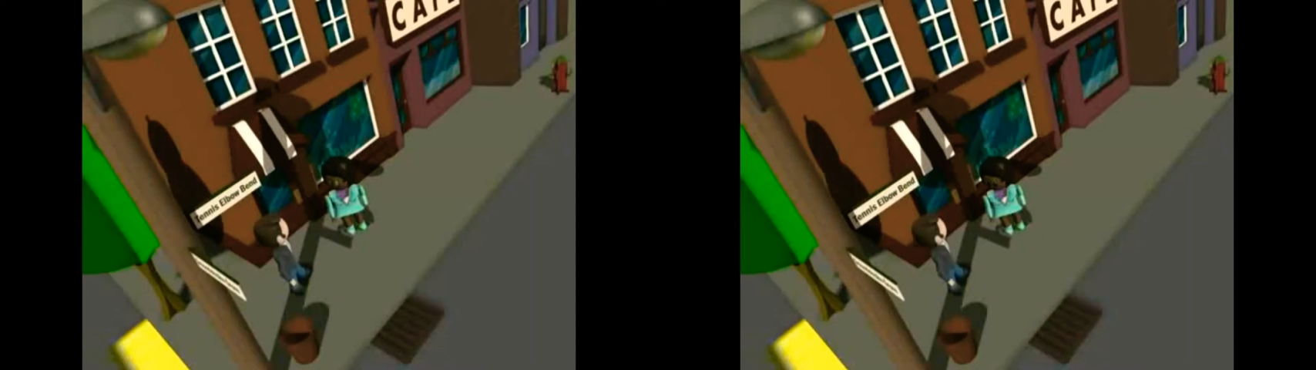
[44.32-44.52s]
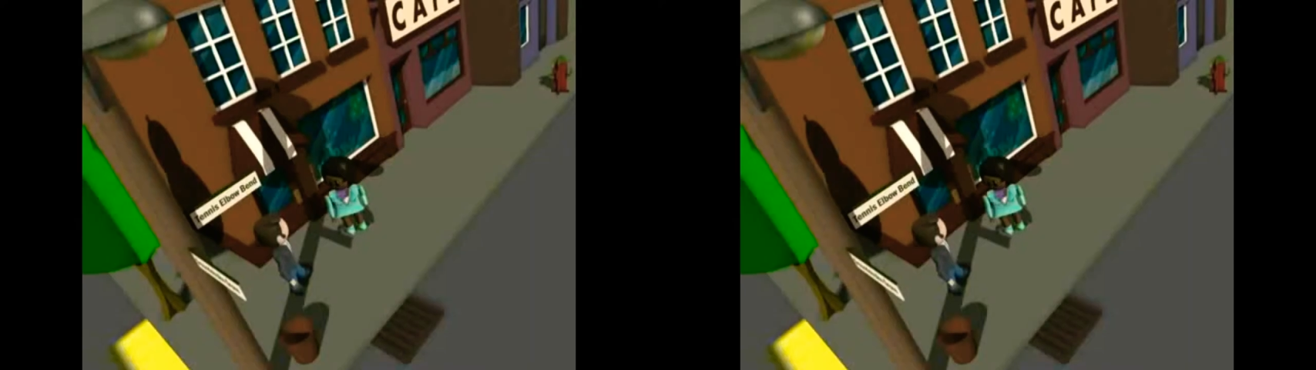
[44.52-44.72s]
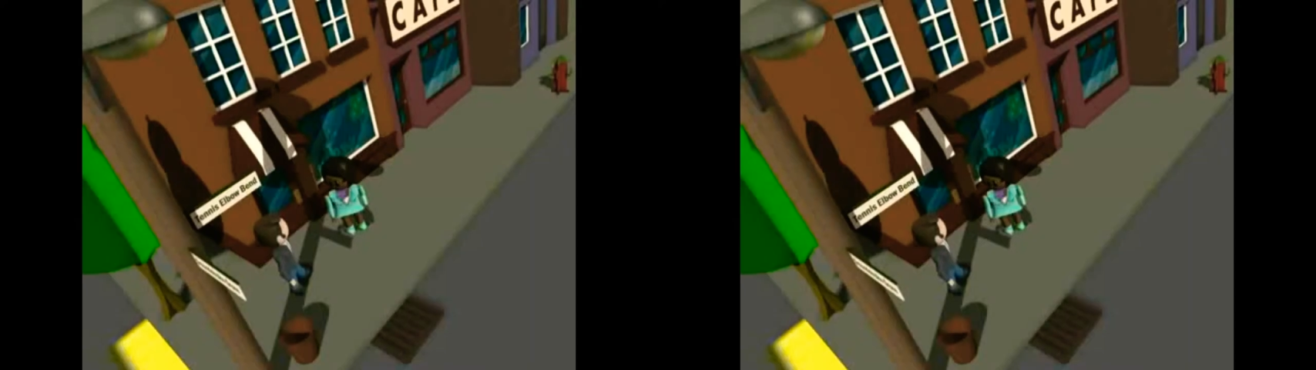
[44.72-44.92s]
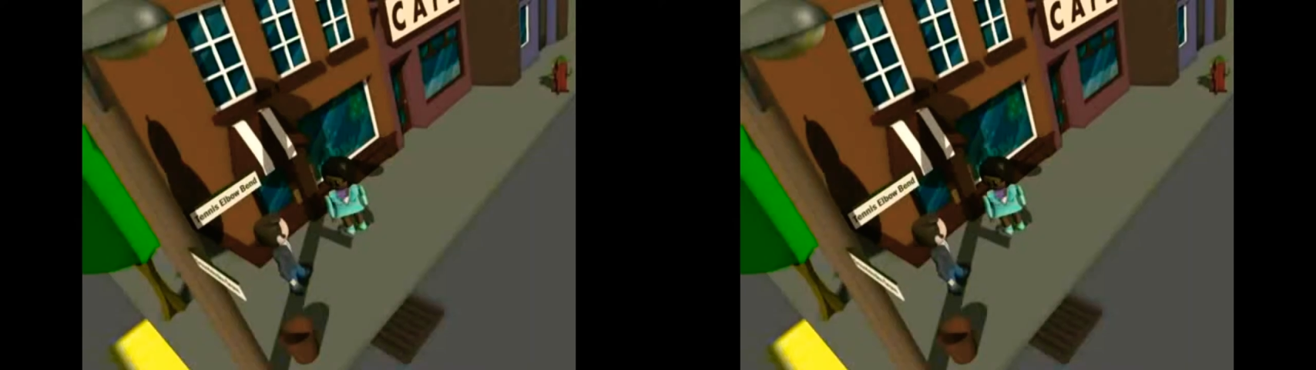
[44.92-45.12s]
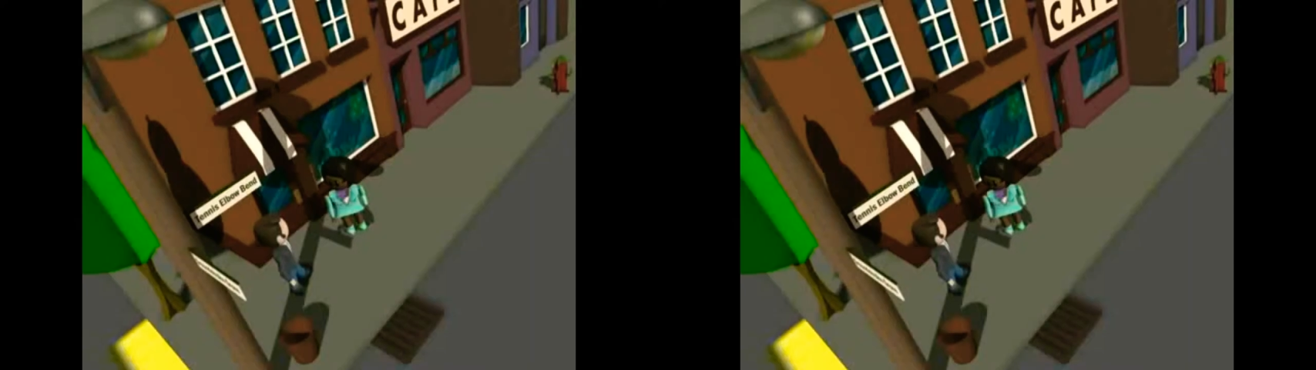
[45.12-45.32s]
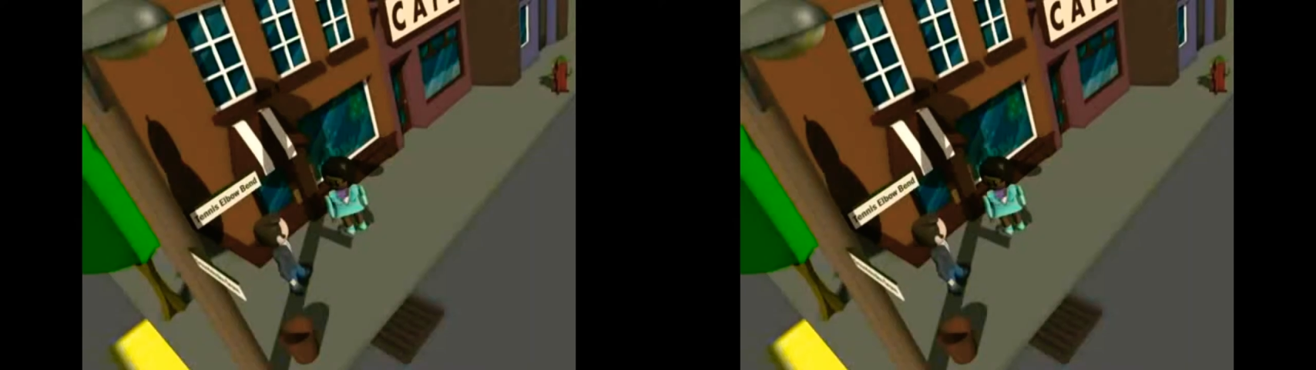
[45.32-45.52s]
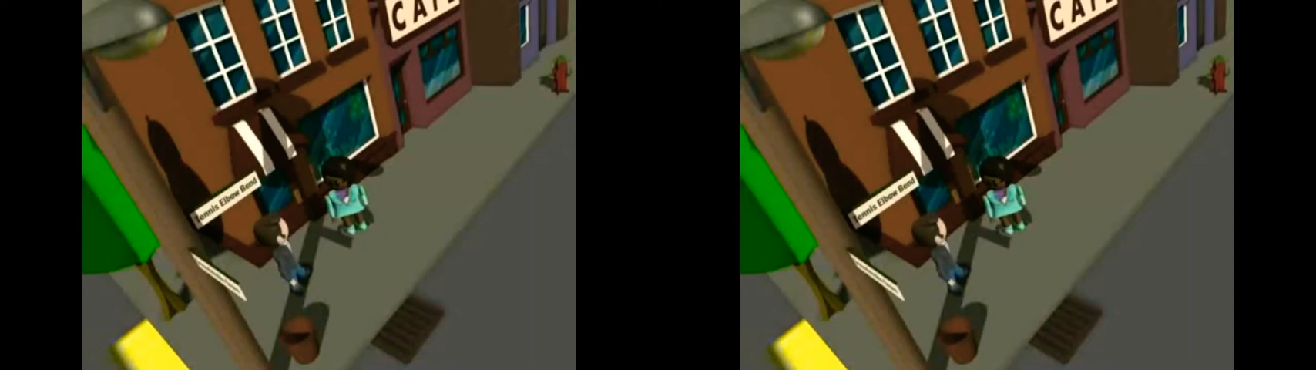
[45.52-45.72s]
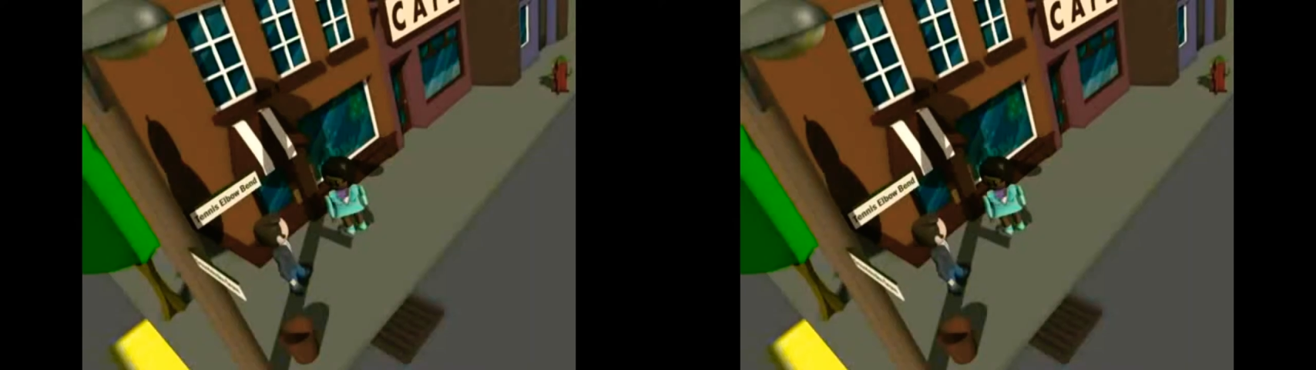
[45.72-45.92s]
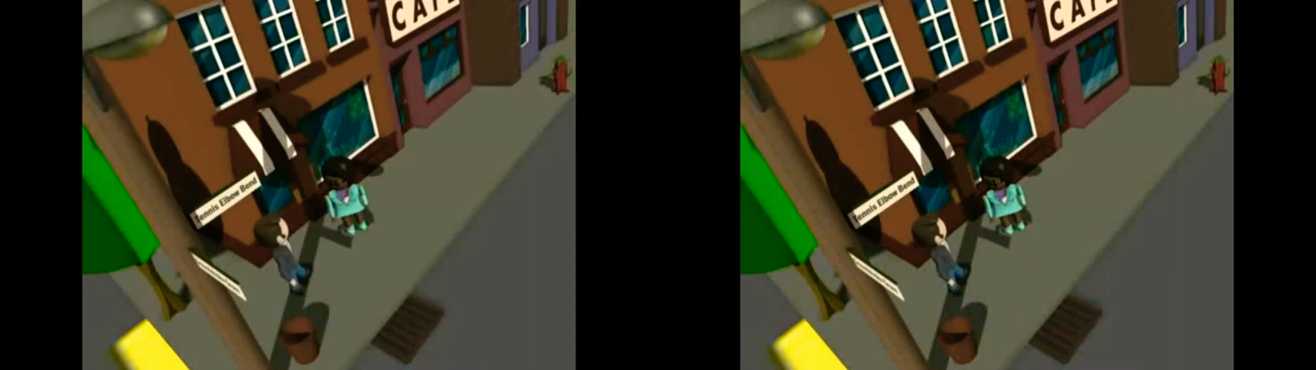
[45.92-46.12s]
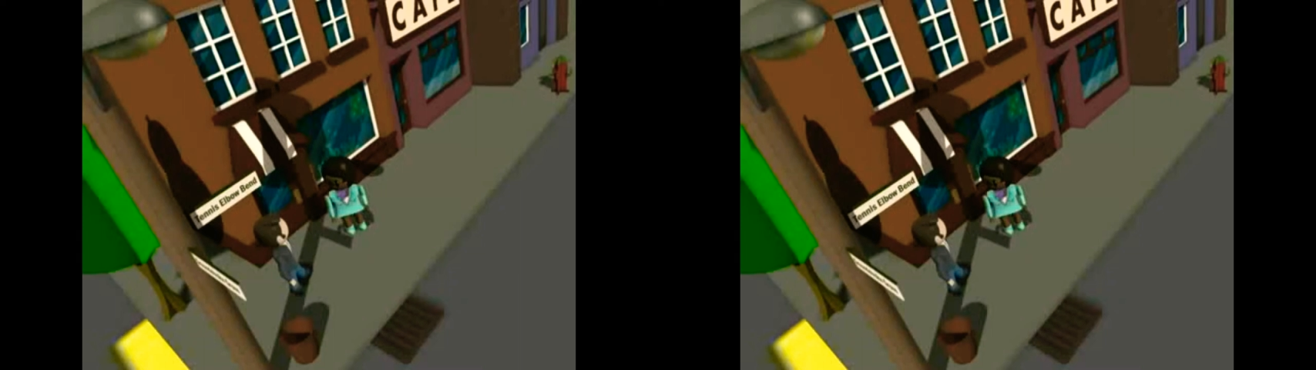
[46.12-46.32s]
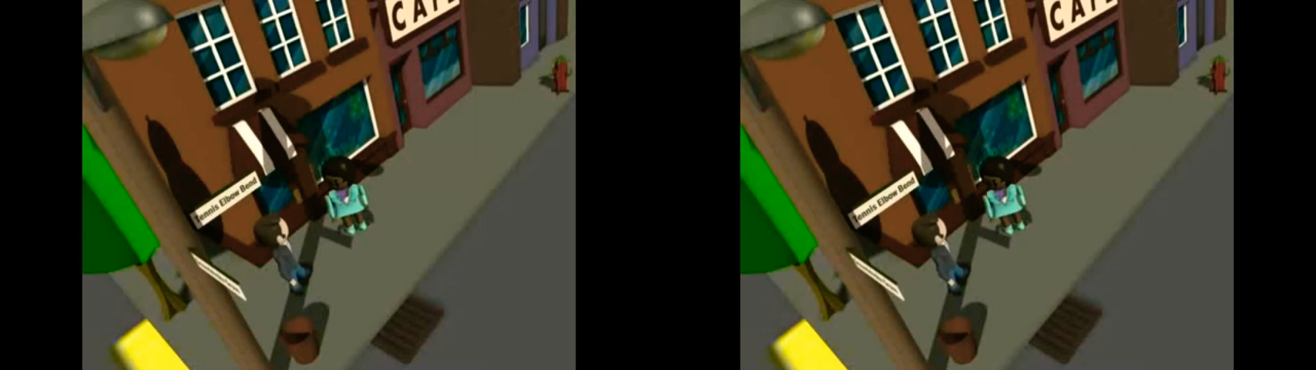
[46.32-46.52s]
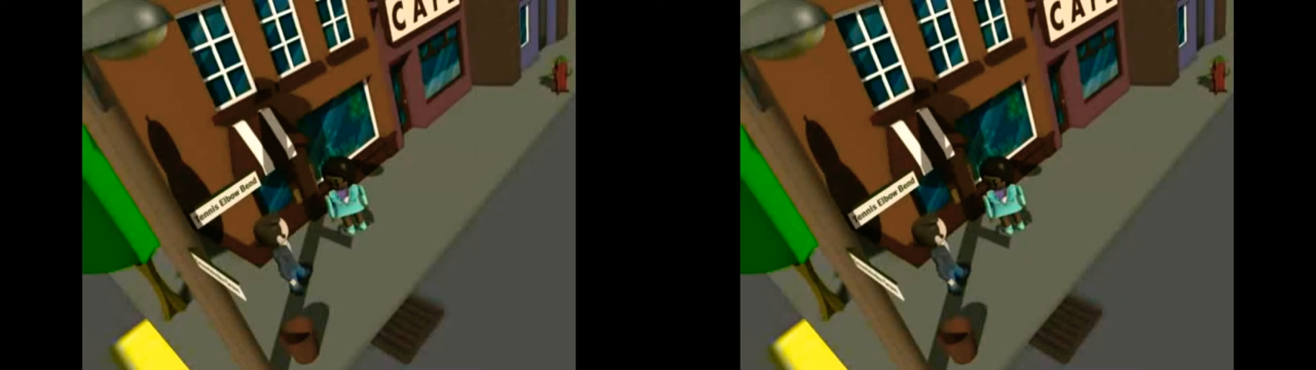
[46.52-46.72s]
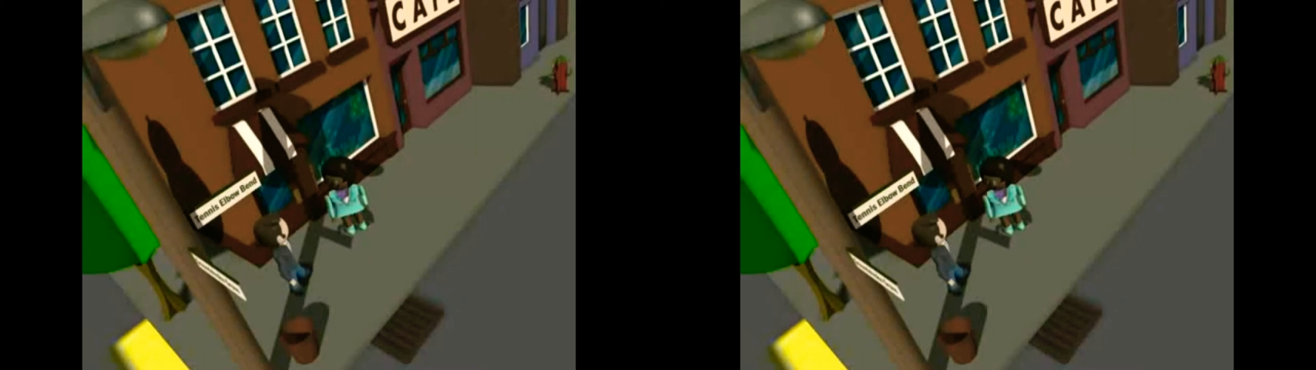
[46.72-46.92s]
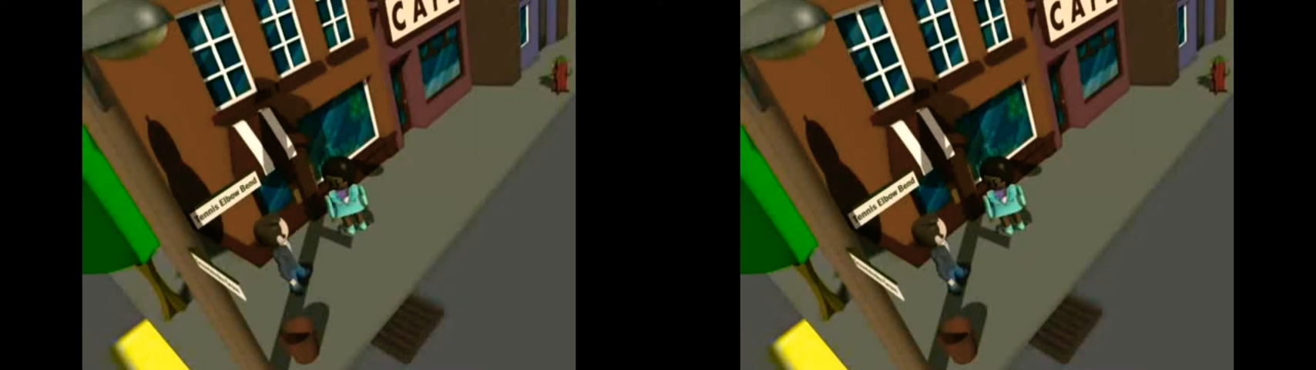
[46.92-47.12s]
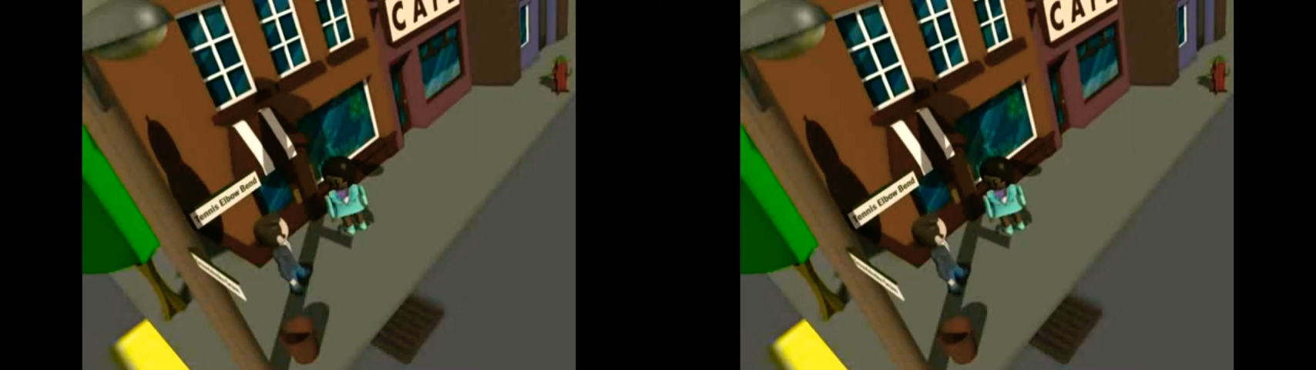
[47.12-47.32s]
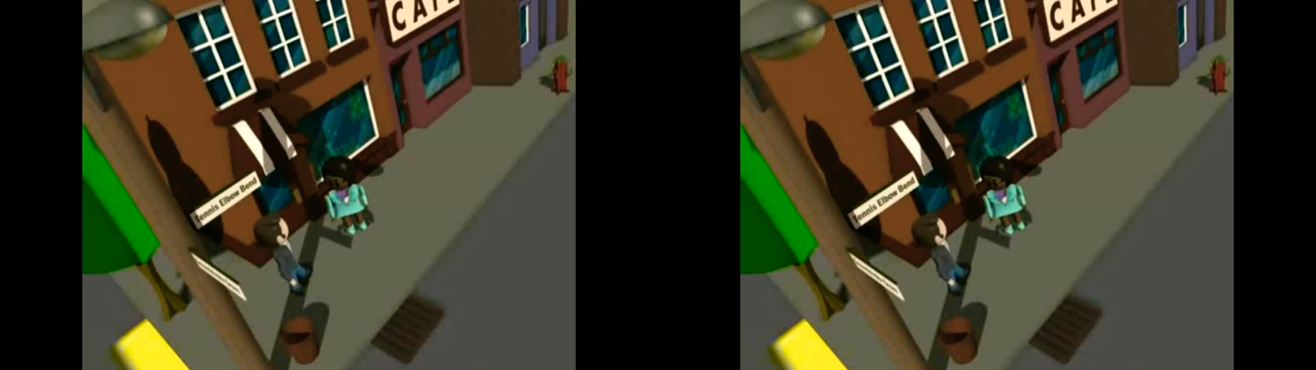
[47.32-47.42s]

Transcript: No face is visible, so there are no lips to read.